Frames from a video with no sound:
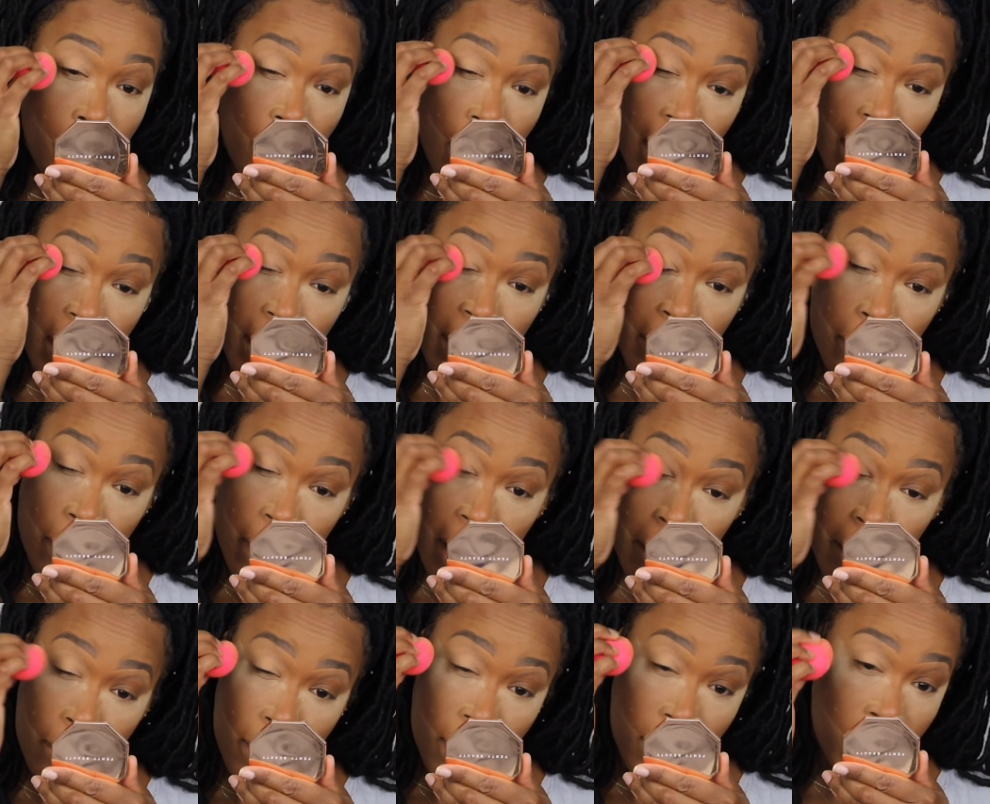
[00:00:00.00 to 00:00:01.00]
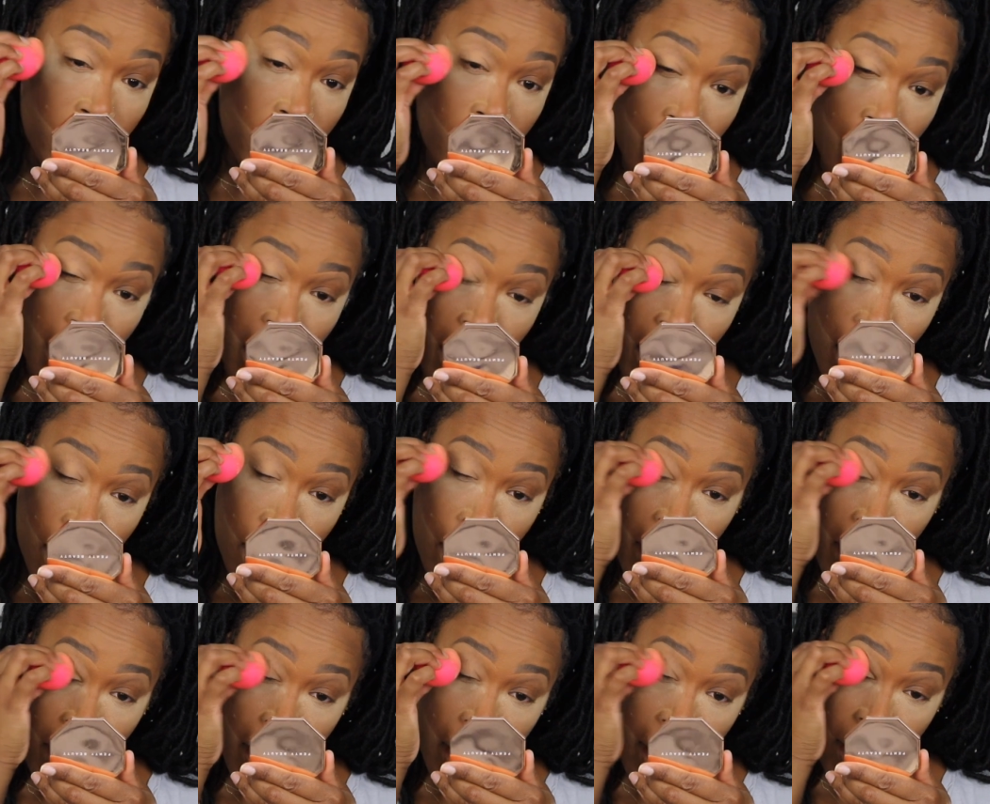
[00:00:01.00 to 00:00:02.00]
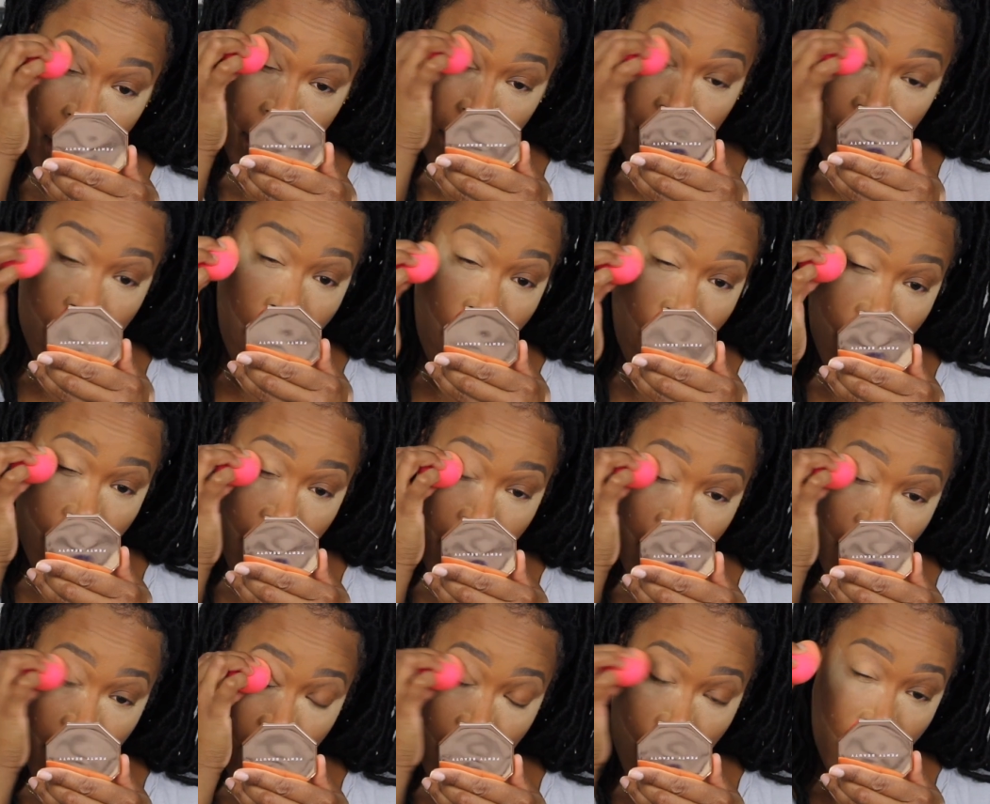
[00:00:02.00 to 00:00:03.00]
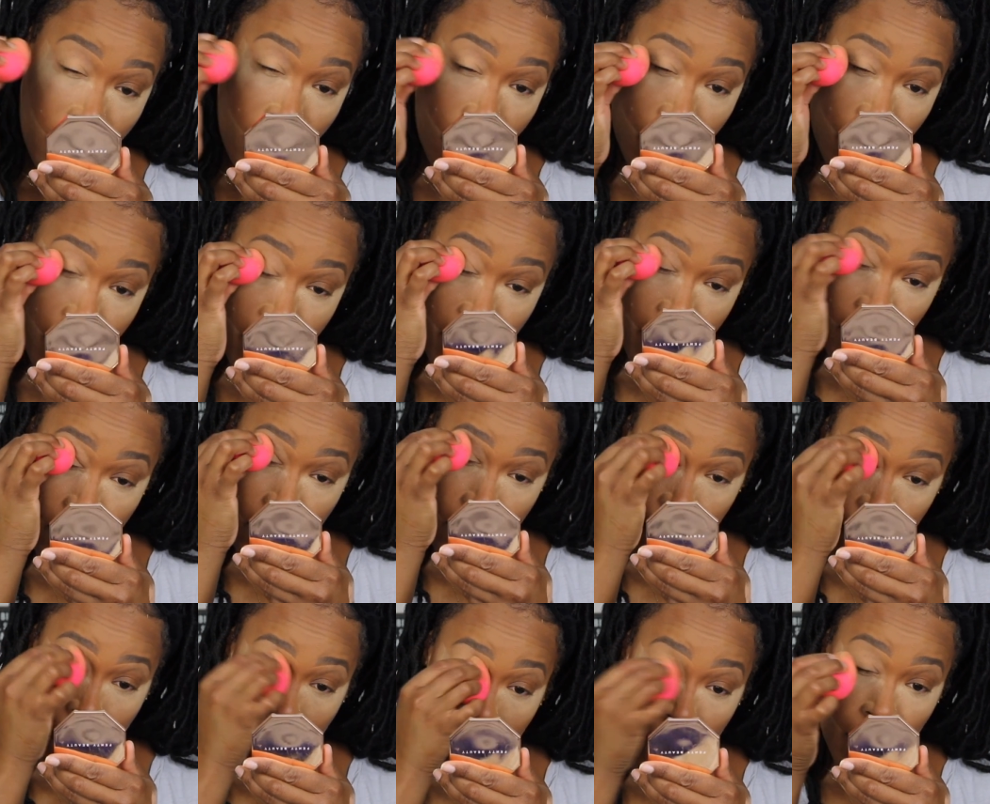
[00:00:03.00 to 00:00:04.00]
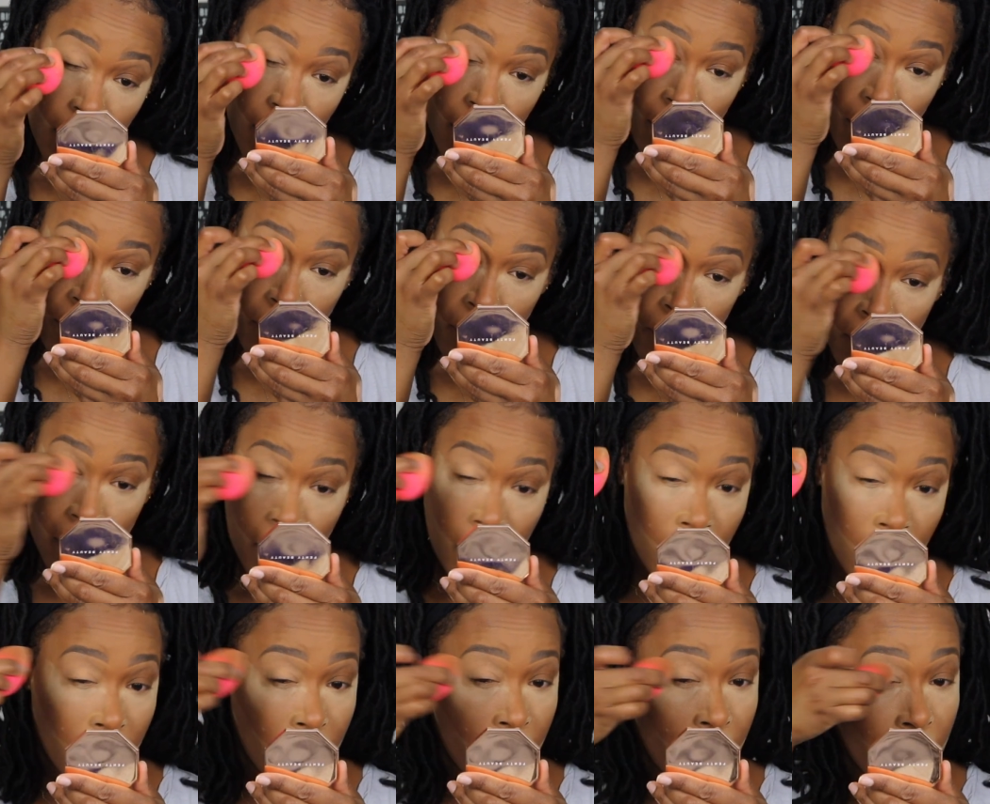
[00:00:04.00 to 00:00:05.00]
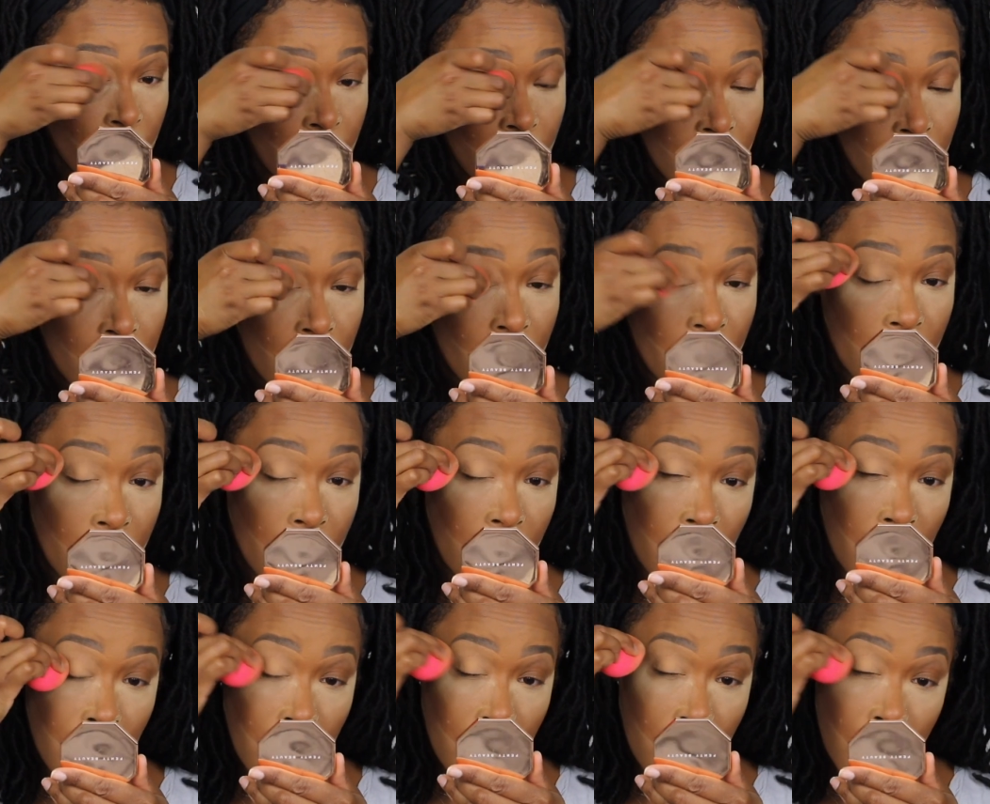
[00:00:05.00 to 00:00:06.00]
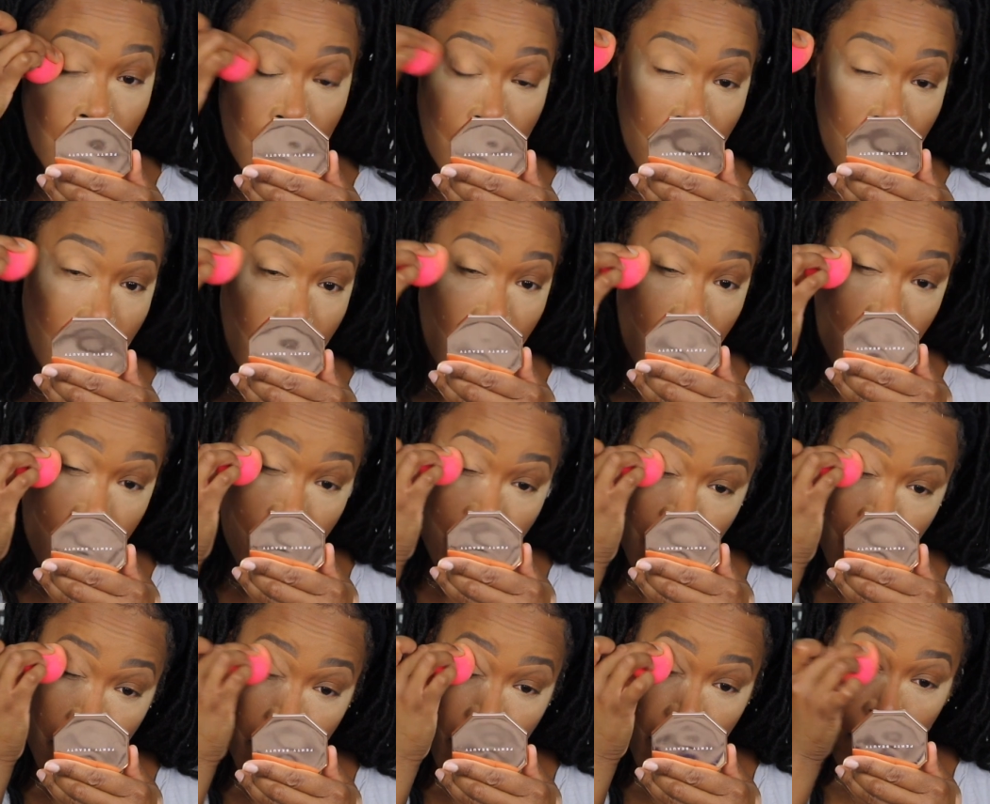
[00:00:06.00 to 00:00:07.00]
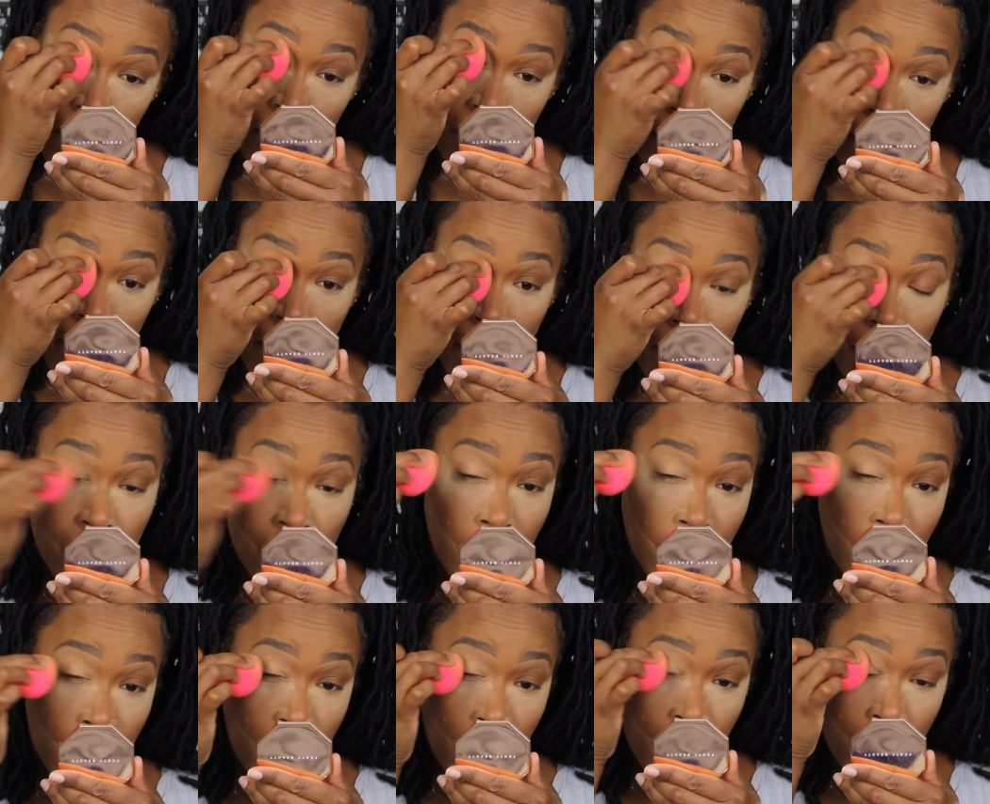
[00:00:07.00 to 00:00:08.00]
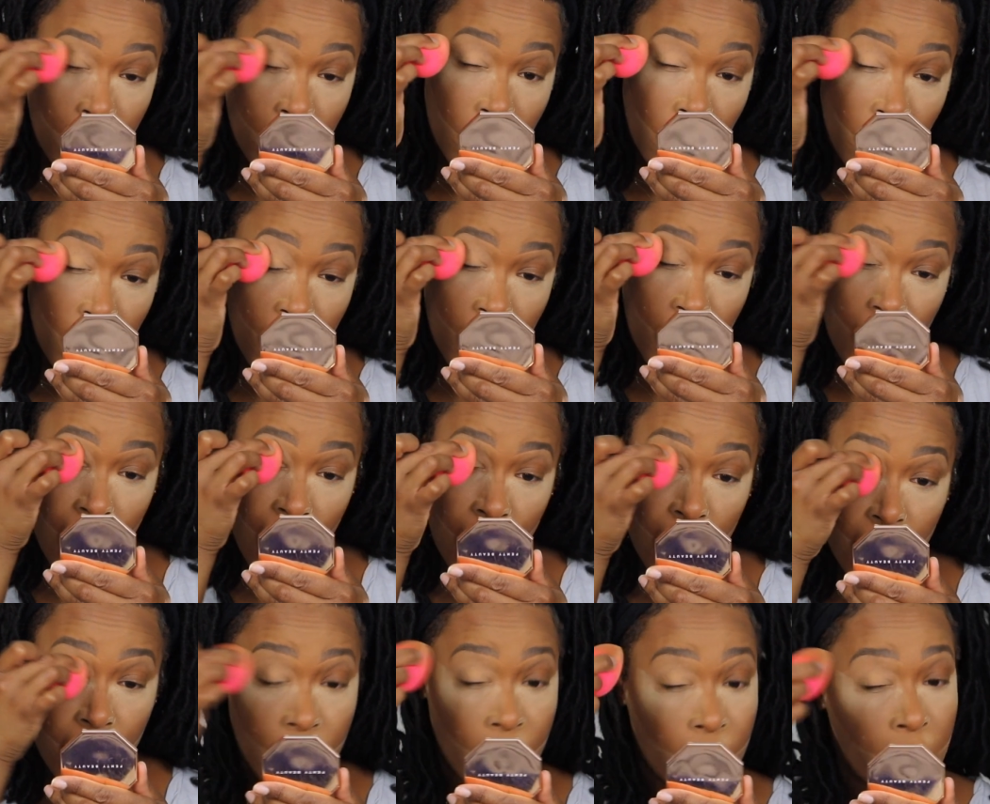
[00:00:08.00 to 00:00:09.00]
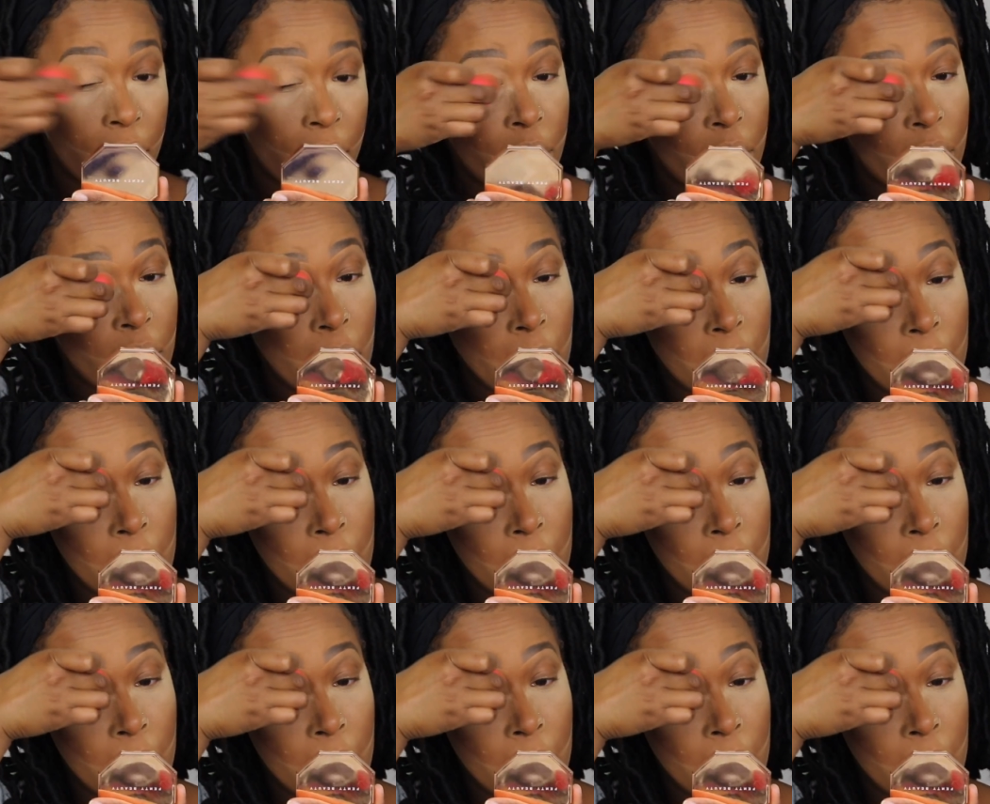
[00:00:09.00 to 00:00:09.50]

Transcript: because it pretty much is there to stay and not going anywhere. So I'm gonna go ahead and do this one eye first.